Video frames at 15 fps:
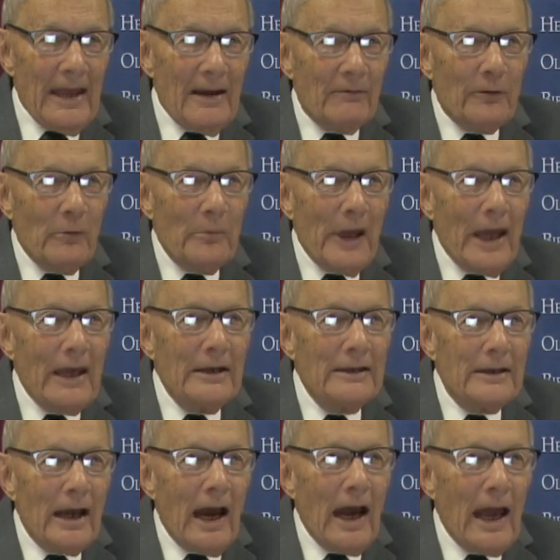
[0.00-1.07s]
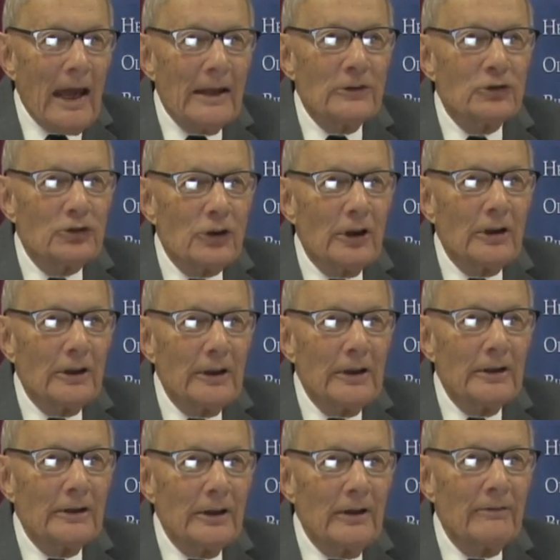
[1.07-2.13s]
If a man dies, shall
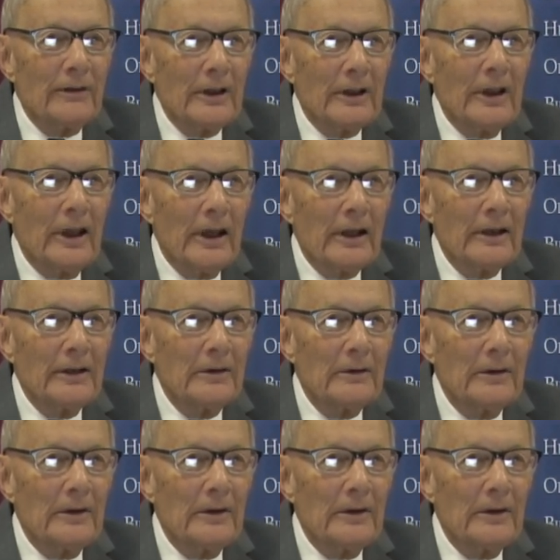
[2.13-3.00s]
he live again?